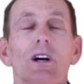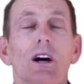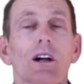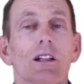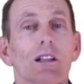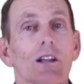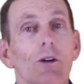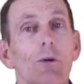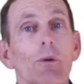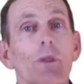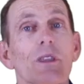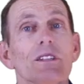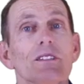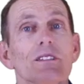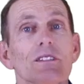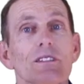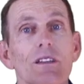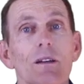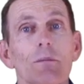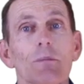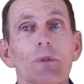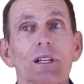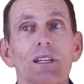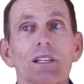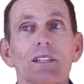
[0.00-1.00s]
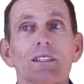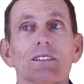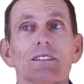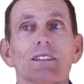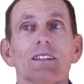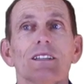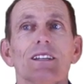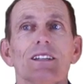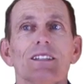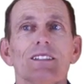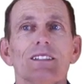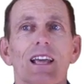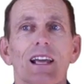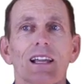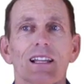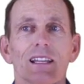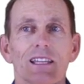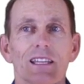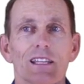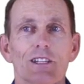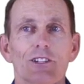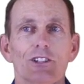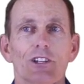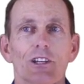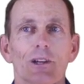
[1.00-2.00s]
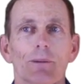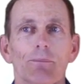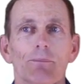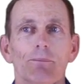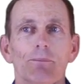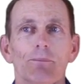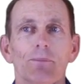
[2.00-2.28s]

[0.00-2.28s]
along with its siblings, Sally and Jim.